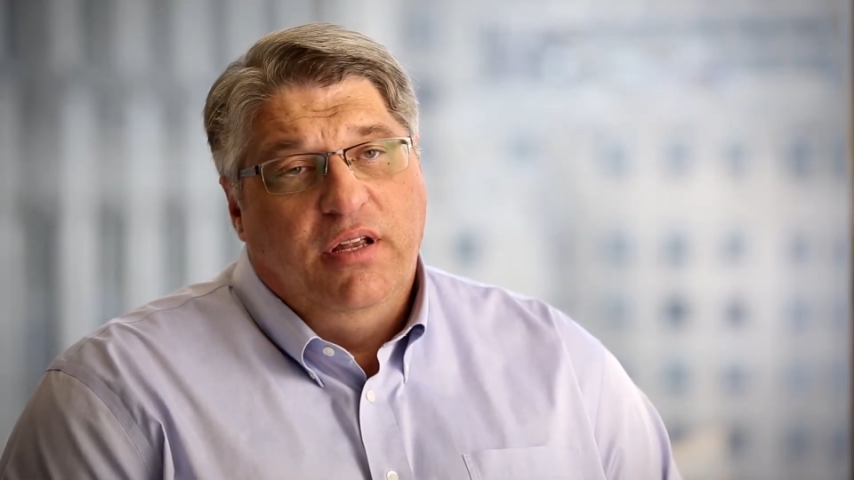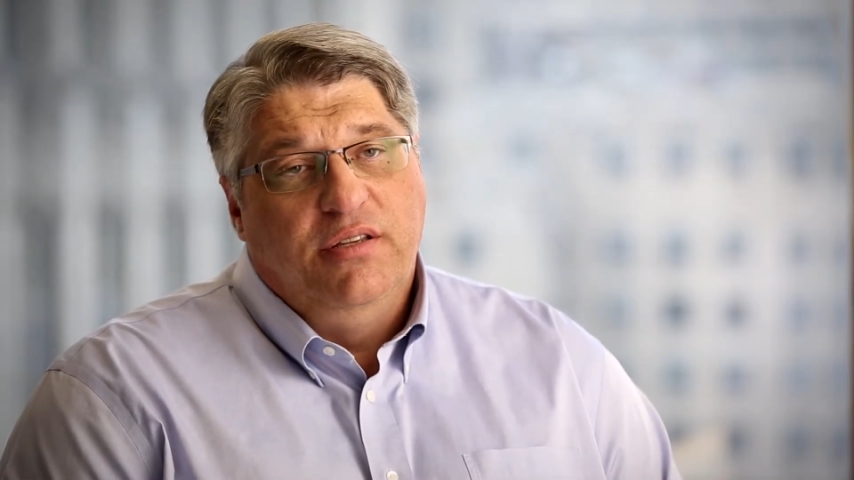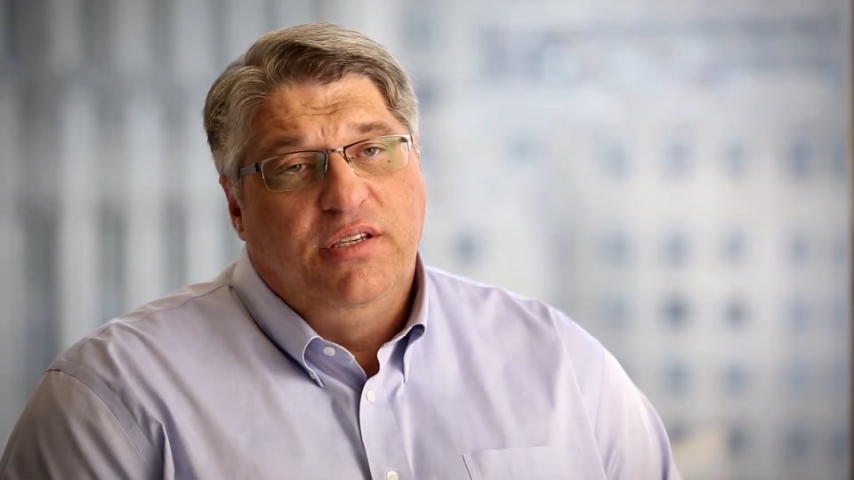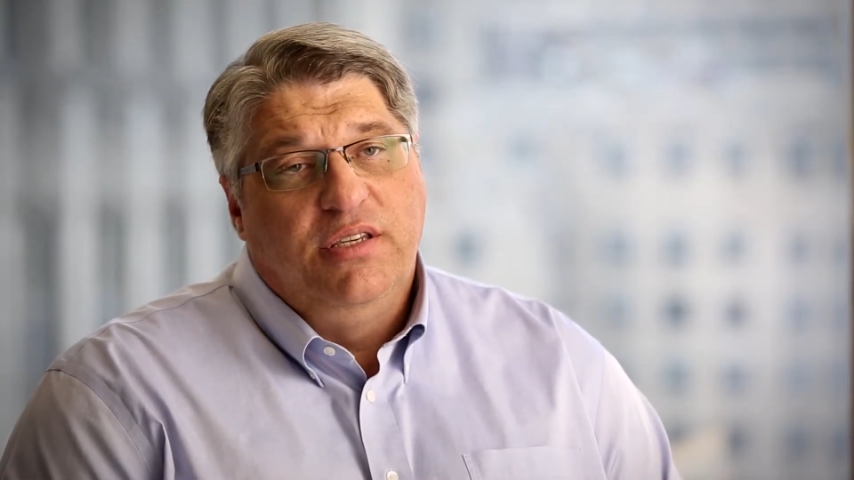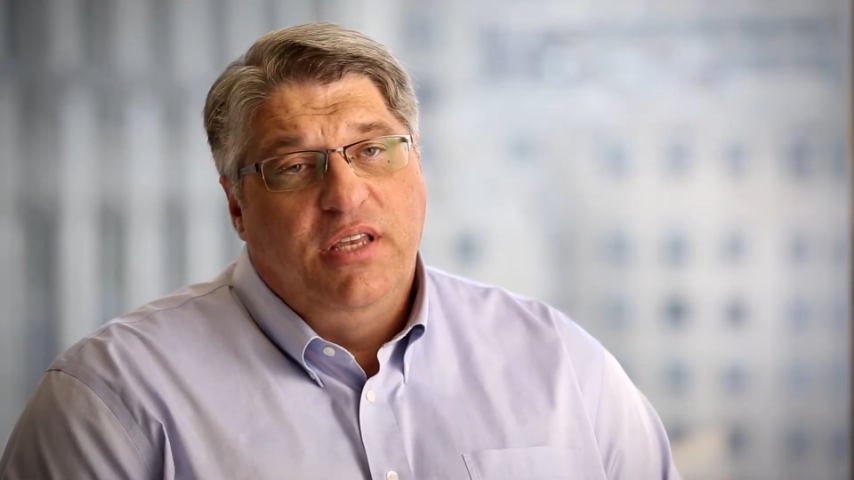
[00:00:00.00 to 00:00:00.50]

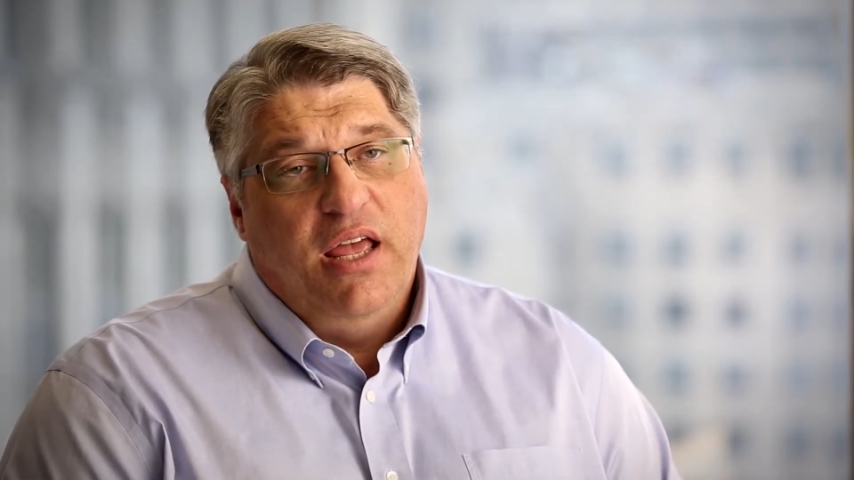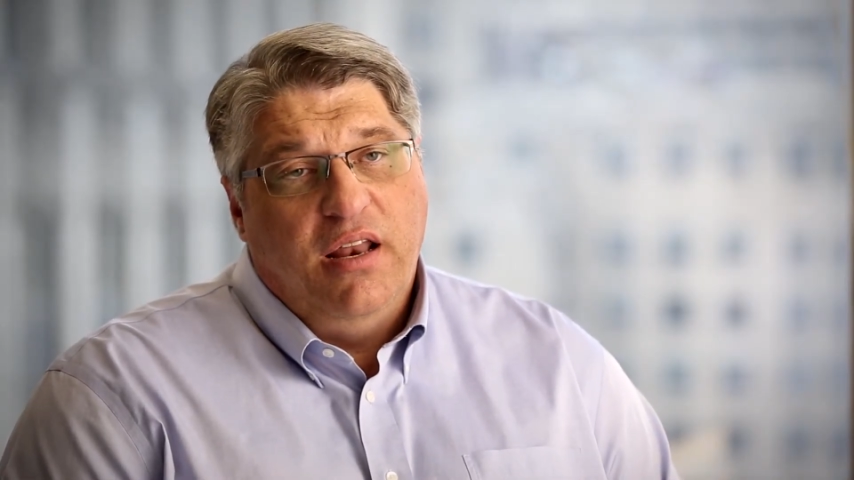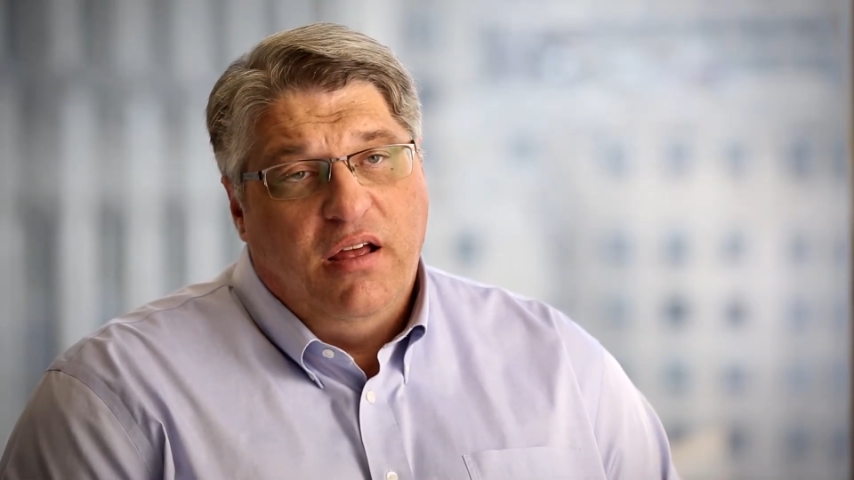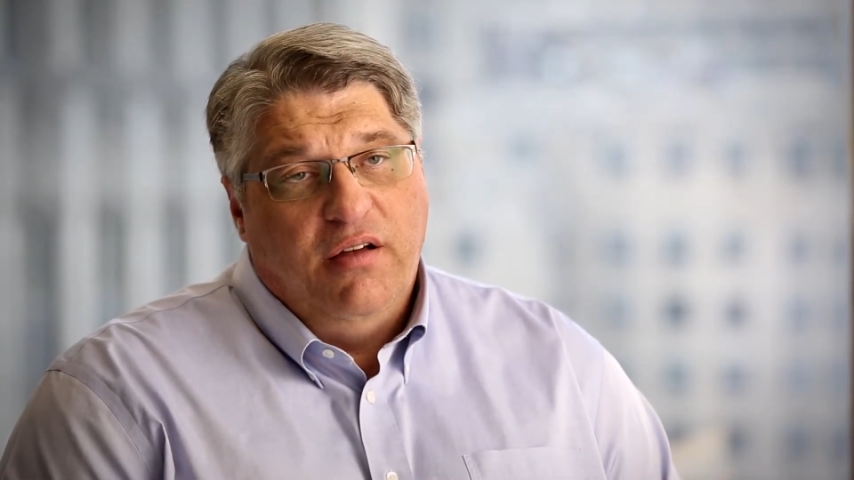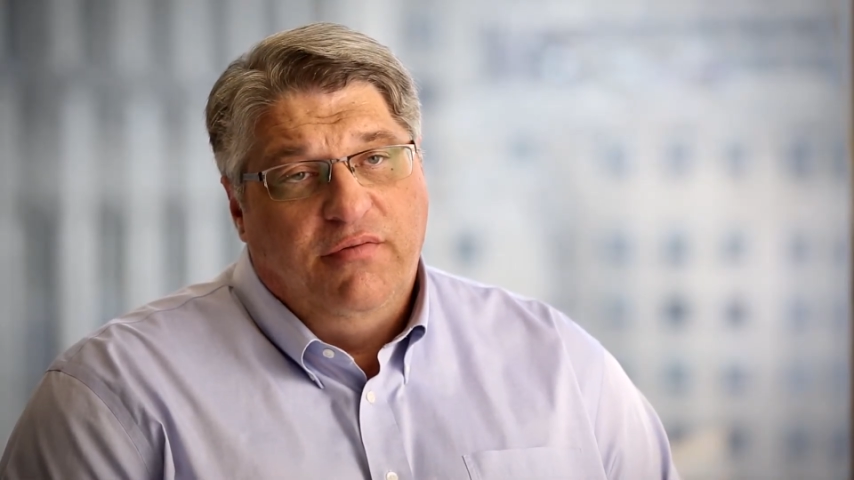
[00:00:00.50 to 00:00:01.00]

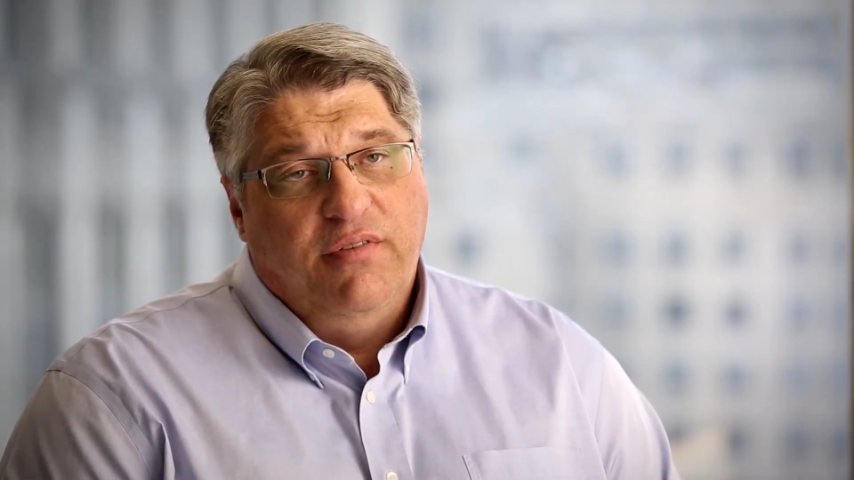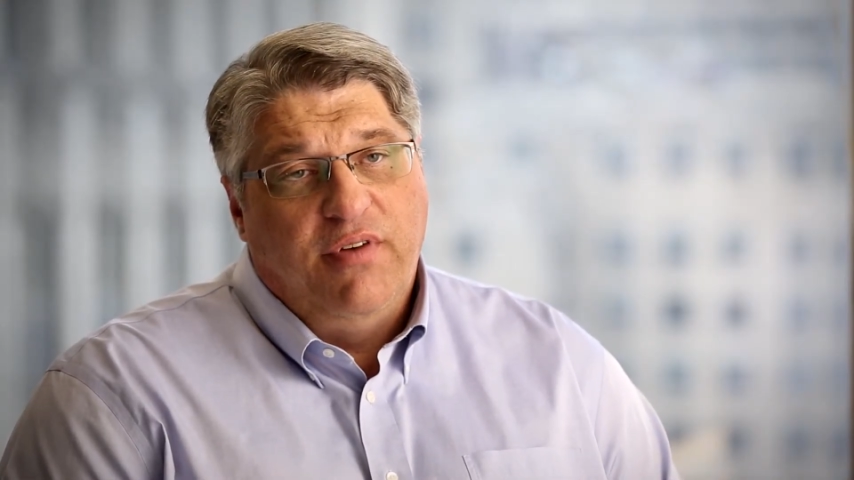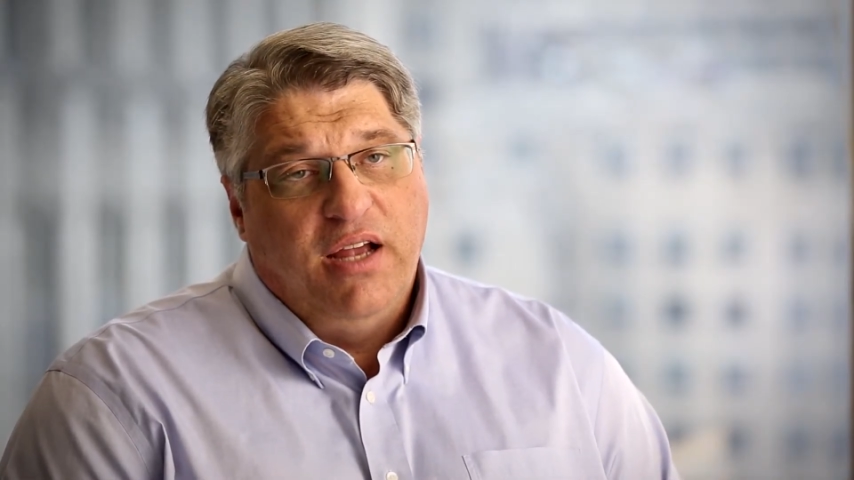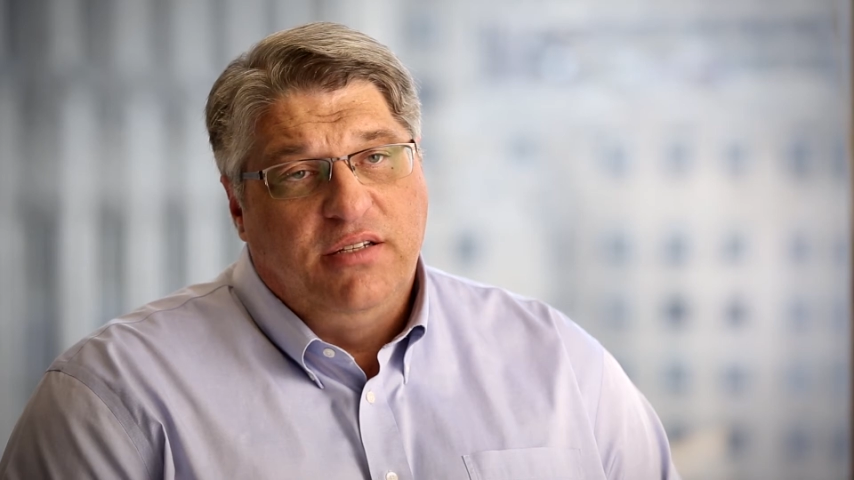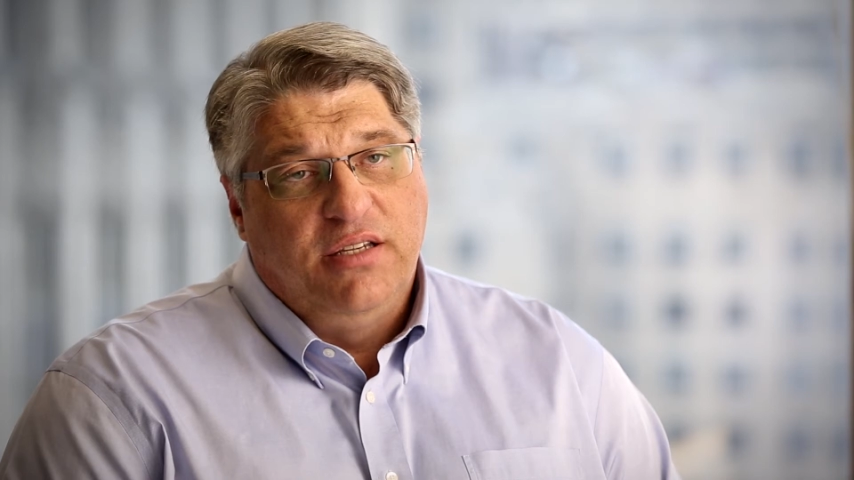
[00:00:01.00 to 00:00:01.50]
instead of the
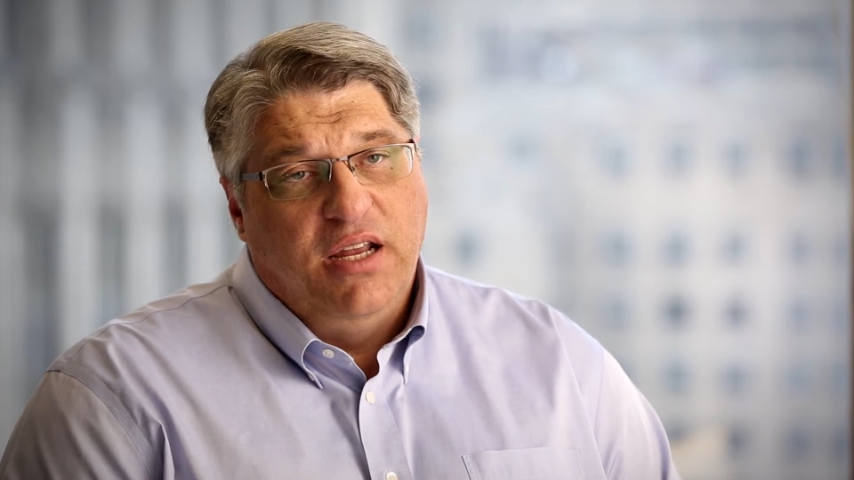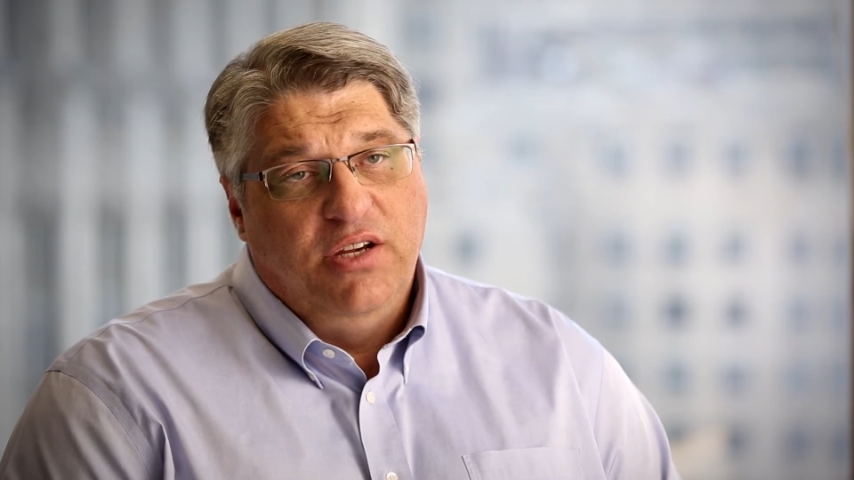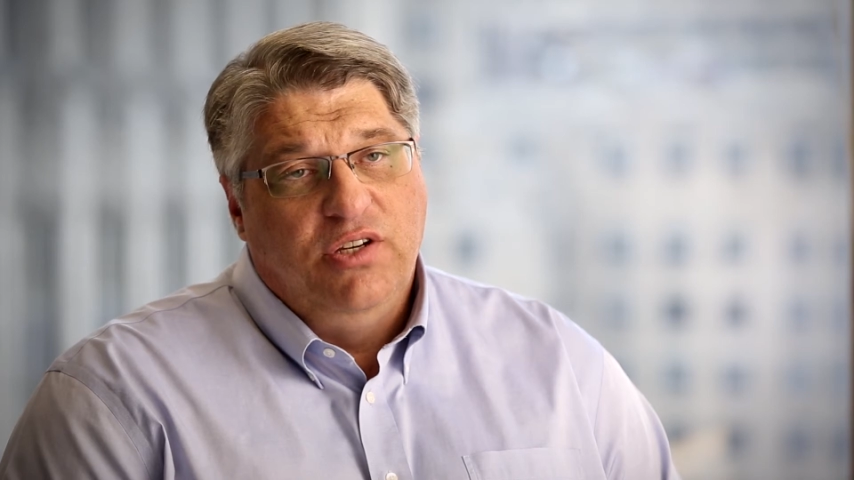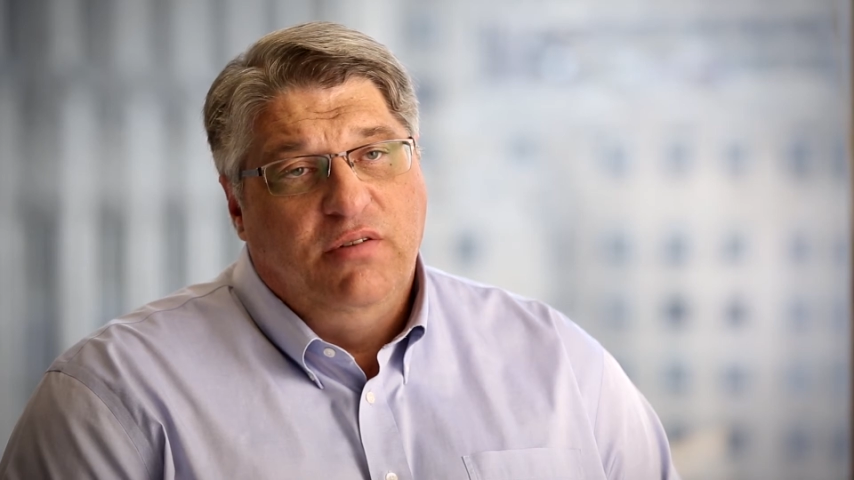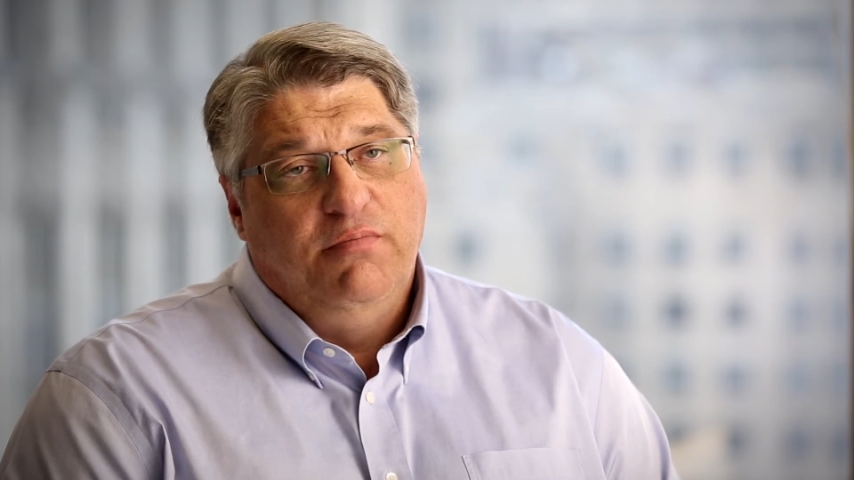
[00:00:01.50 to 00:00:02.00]

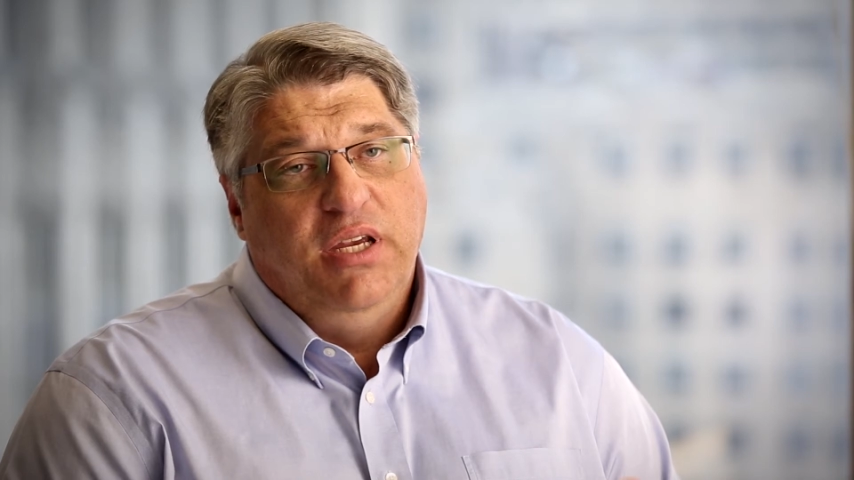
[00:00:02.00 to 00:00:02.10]
vaccination